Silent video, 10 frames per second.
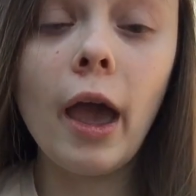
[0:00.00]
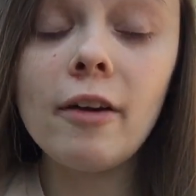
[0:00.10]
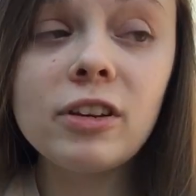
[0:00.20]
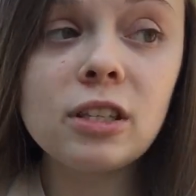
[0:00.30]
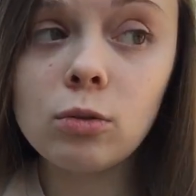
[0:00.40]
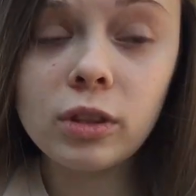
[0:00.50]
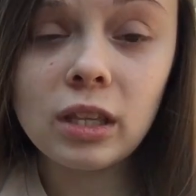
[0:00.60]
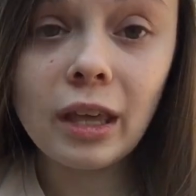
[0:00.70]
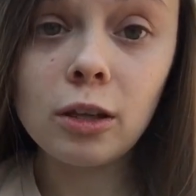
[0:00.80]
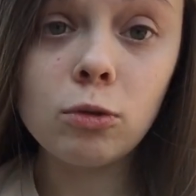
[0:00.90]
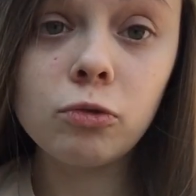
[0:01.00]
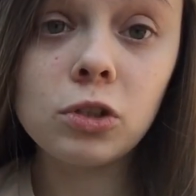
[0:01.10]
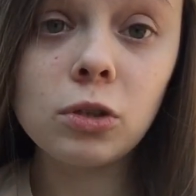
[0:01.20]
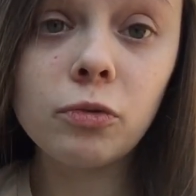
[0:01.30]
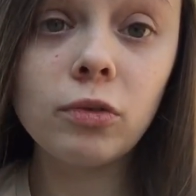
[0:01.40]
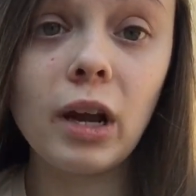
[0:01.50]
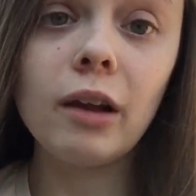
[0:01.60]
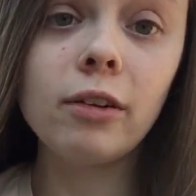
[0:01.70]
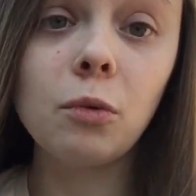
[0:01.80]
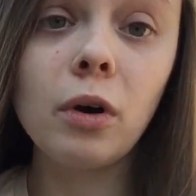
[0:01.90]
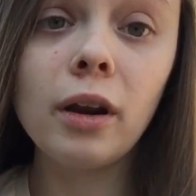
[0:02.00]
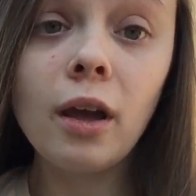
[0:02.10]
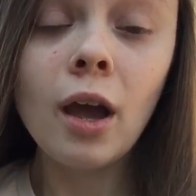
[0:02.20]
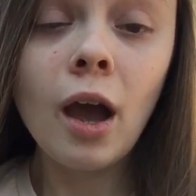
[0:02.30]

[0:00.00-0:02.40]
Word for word: every single thing that you do for everyone.